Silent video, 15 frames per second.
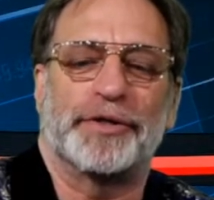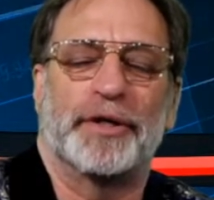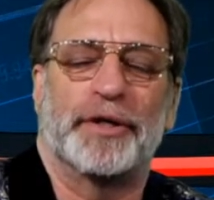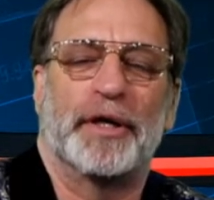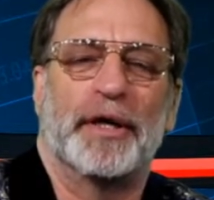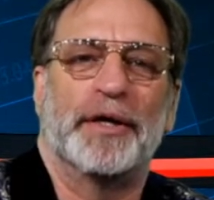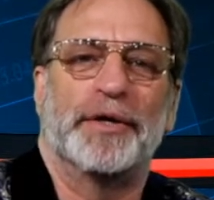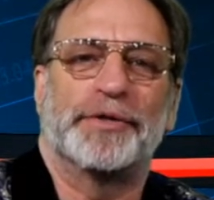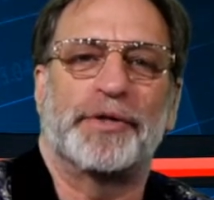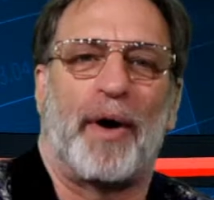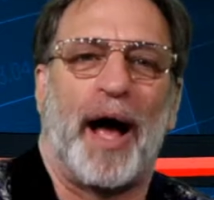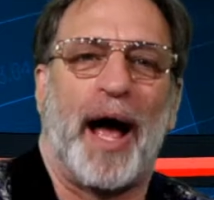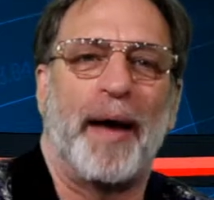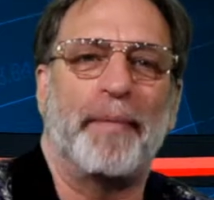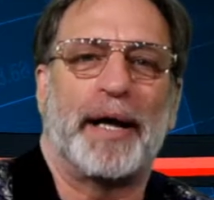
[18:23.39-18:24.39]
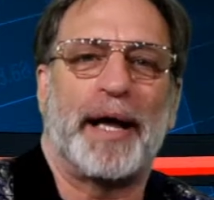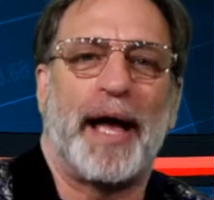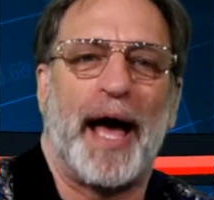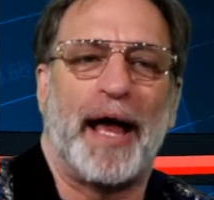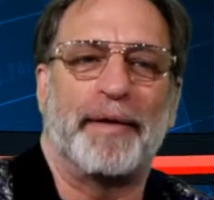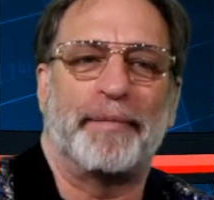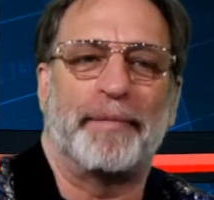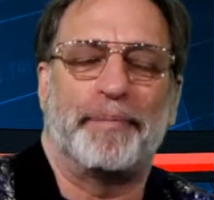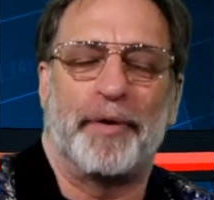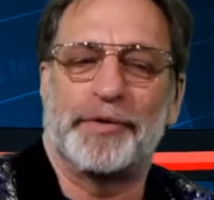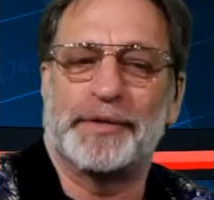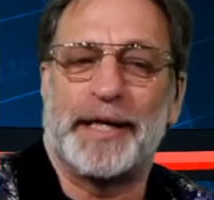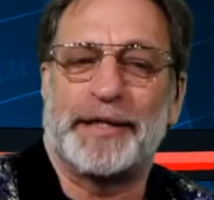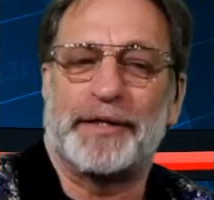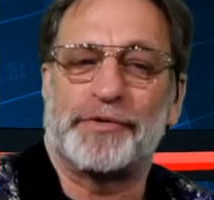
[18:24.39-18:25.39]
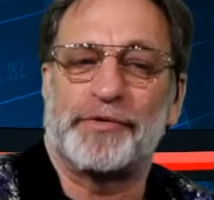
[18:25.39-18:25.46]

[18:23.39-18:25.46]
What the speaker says: So I'm kind of person that doesn't